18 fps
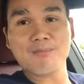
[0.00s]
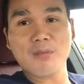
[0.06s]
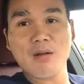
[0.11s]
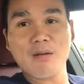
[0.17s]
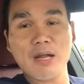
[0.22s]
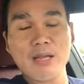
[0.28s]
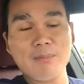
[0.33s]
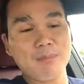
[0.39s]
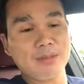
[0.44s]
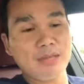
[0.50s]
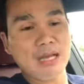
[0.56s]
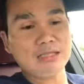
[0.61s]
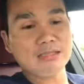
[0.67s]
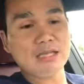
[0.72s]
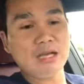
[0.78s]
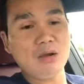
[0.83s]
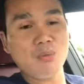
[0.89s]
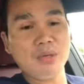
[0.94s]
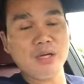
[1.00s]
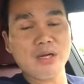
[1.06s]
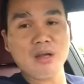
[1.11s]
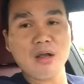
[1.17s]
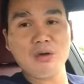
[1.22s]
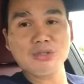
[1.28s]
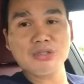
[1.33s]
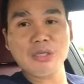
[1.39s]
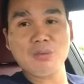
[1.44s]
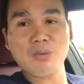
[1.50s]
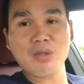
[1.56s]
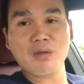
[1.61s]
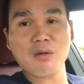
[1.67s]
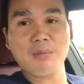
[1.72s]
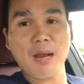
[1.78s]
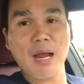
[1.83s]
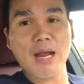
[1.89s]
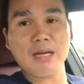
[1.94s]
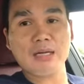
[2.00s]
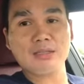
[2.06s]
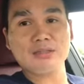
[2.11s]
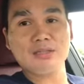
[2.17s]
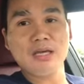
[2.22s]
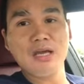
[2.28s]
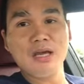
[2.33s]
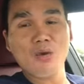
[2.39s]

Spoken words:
All right, but that's how we negotiate with our buyers.